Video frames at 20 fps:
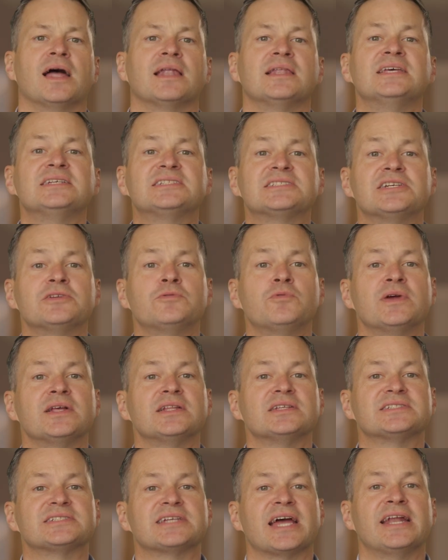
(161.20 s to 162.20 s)
Listed real
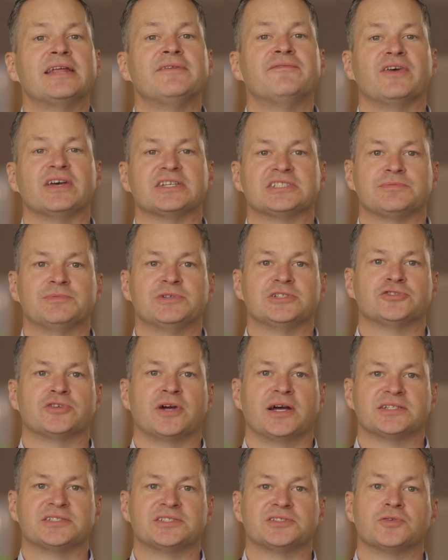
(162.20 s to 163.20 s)
estate investment
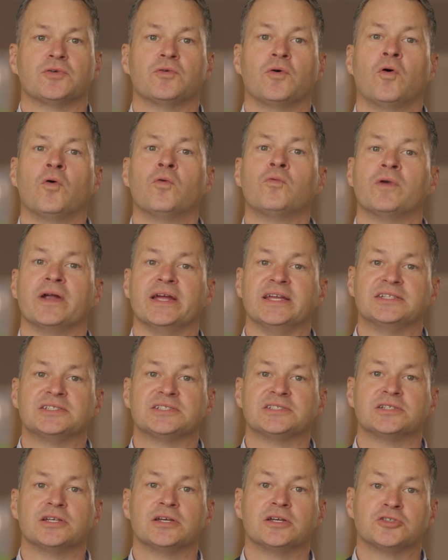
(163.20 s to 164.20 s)
trusts, or
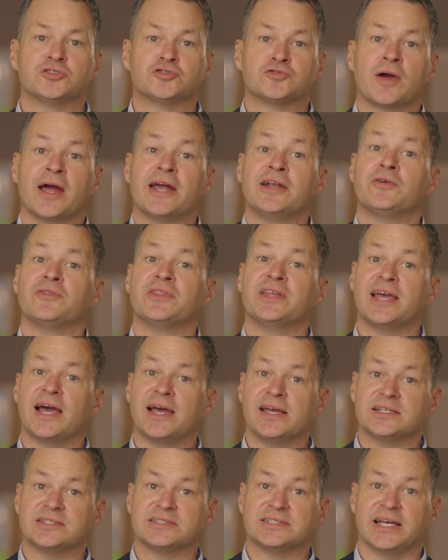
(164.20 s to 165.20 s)
REITs, trade on the
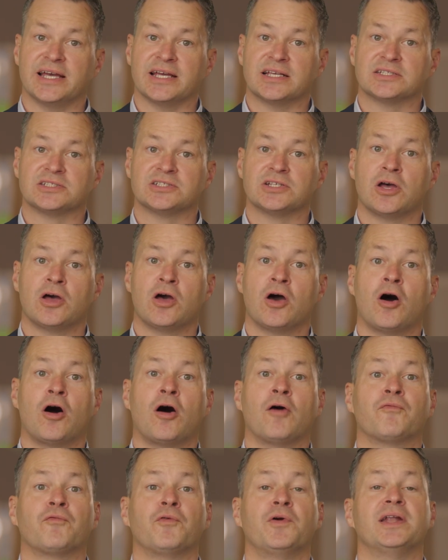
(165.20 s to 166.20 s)
ASX,
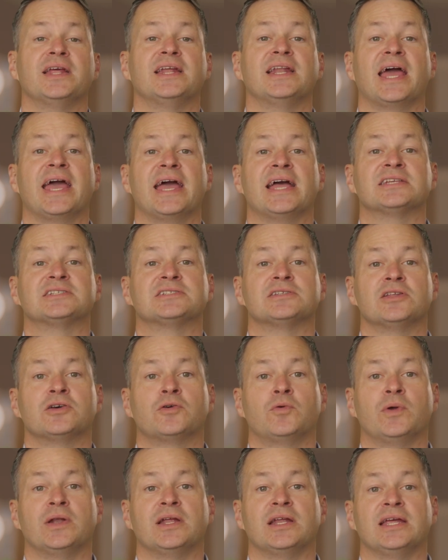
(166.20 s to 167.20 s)
offering enhanced
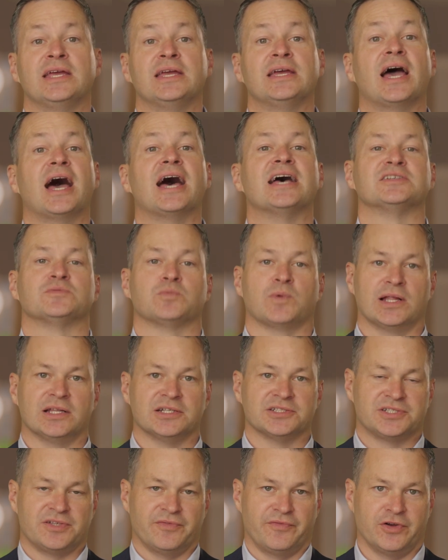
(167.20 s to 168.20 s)
liquidity as well
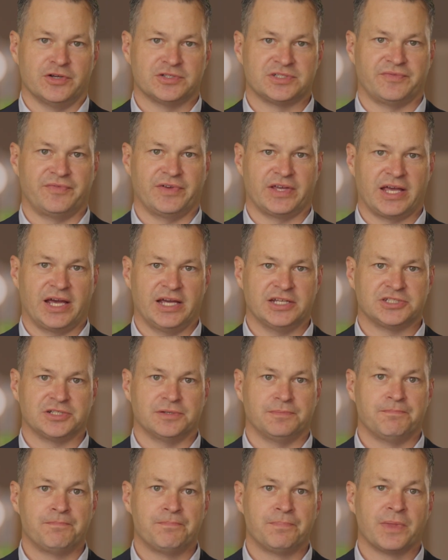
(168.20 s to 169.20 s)
as
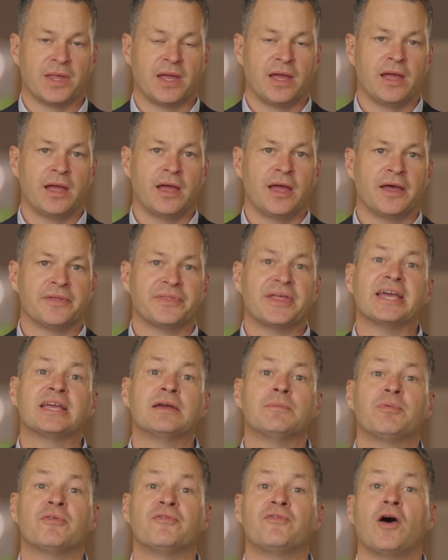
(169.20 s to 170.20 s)
diversification. They
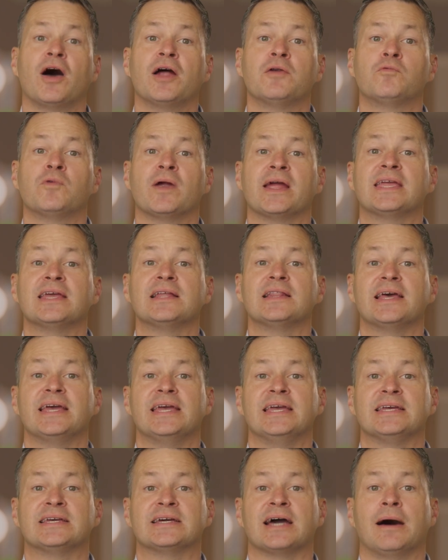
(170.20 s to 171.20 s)
can provide regular
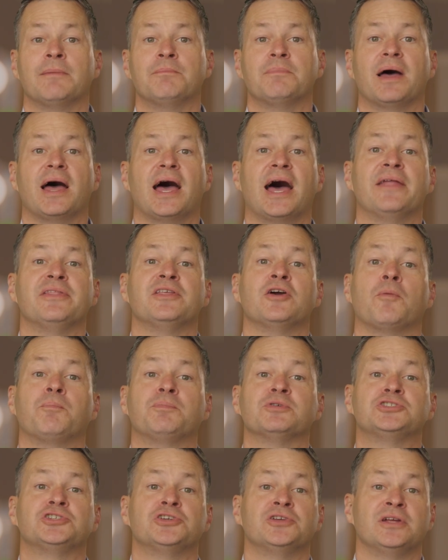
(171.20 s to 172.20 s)
income and the
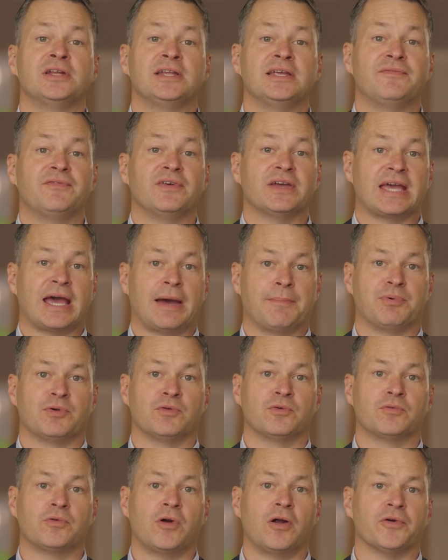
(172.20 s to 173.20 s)
opportunity for
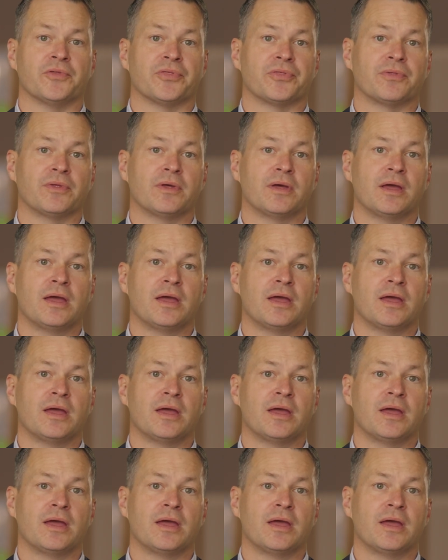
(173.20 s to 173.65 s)
capital growth.